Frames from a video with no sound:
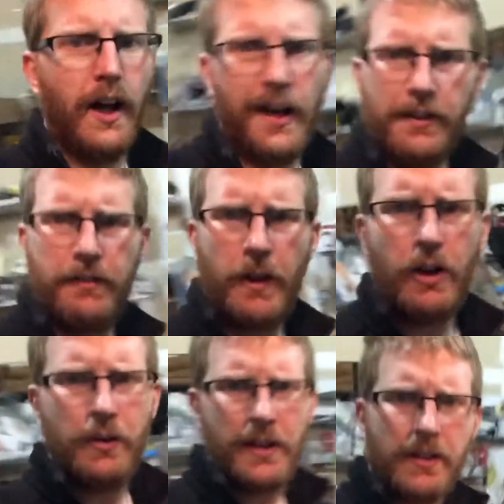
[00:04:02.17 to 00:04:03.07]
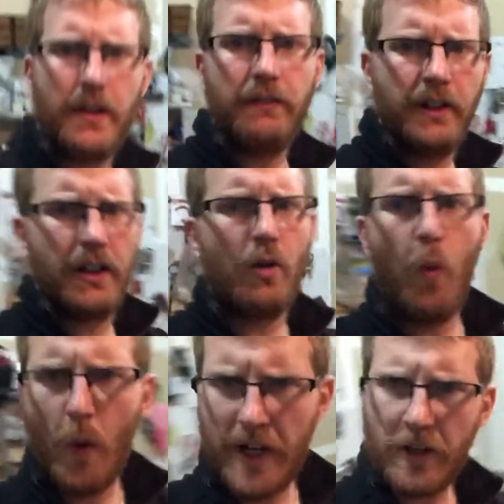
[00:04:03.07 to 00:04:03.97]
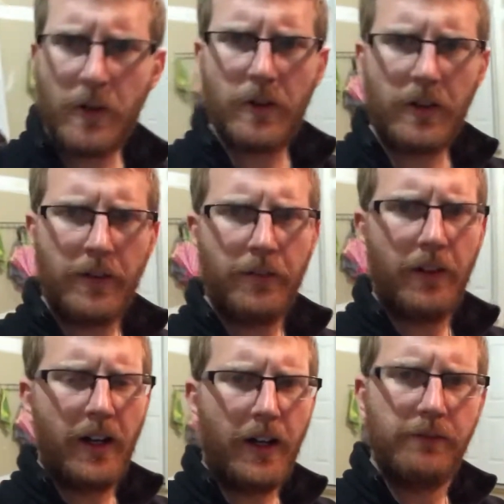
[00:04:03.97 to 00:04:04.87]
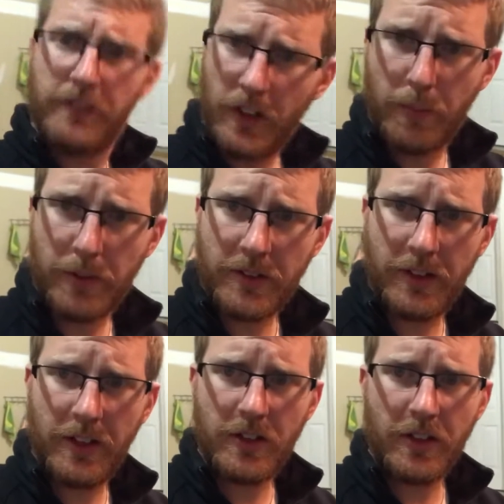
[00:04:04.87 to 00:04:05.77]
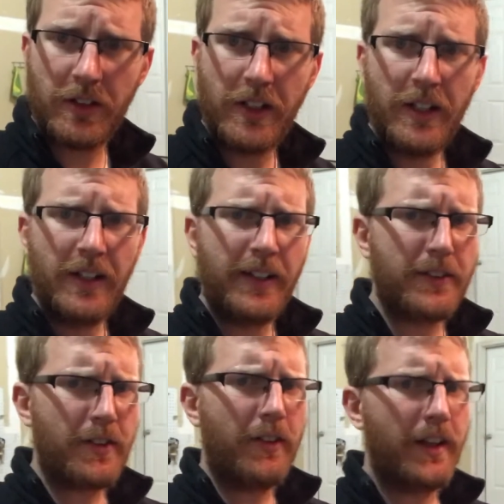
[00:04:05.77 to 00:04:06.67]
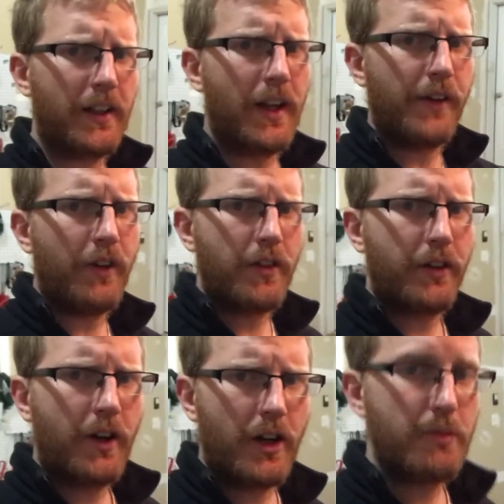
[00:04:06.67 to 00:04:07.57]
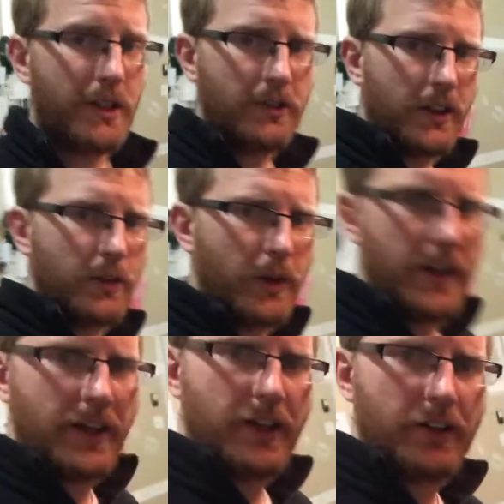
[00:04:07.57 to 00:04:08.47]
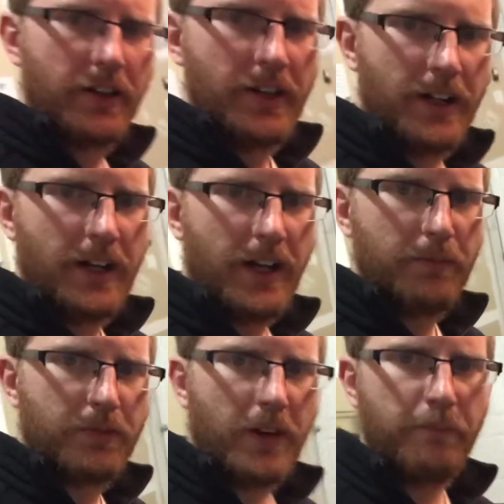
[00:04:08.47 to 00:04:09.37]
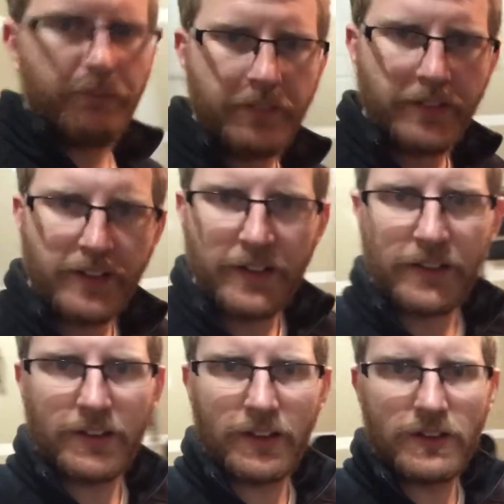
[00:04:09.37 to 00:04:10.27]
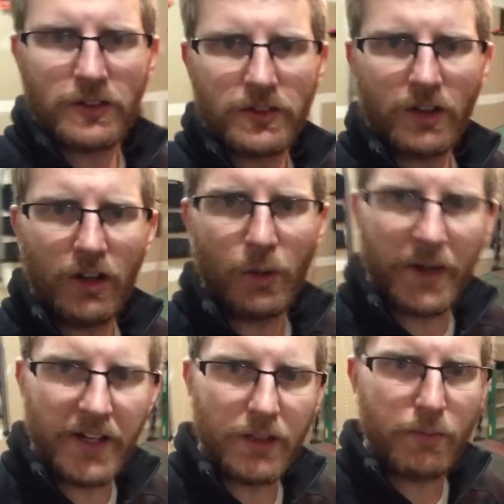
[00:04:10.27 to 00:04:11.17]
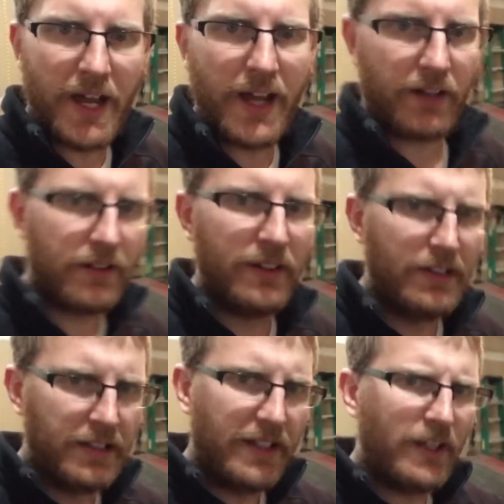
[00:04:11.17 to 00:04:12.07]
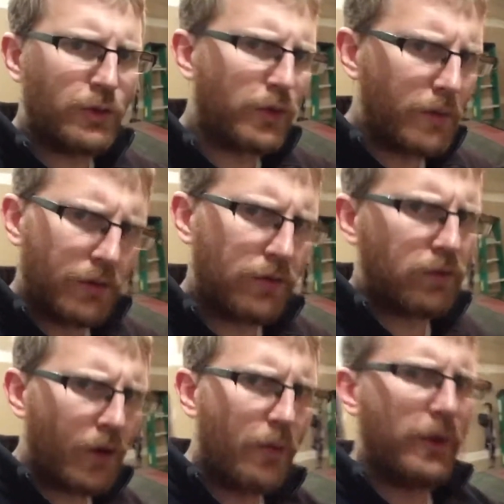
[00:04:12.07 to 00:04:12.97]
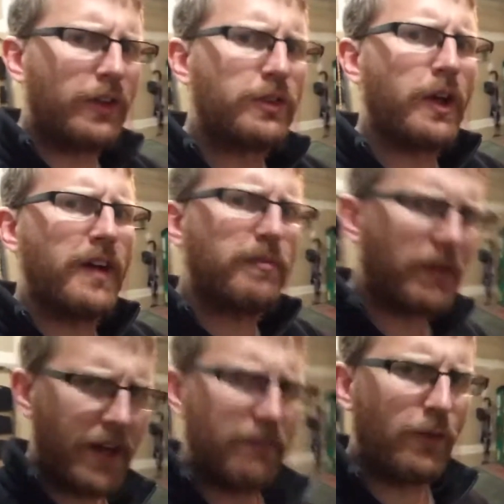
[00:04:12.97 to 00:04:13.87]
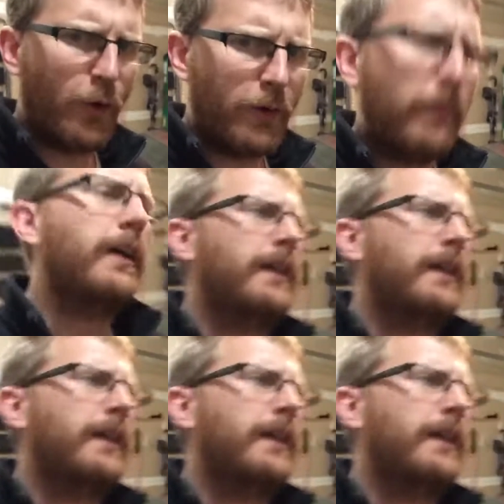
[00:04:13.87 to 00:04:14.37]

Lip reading: The Fiero needs a very weird fill-up procedure. It's unlike a lot of other cars because you got the radiator up front, the engine's all the way in the back, and that's from a front-wheel drive platform.